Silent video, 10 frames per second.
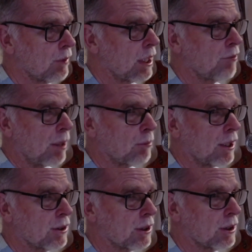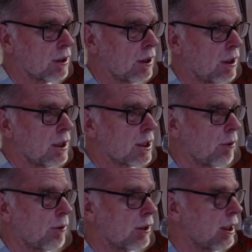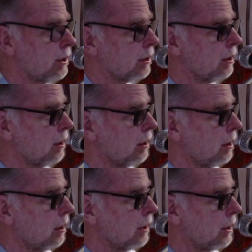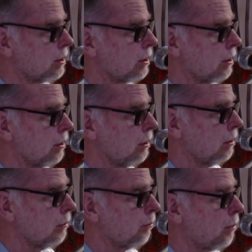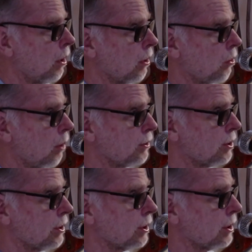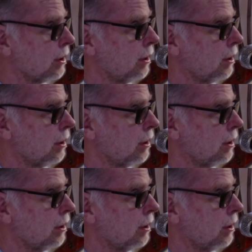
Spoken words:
if that makes sense. So we've got these 2 polar opposites.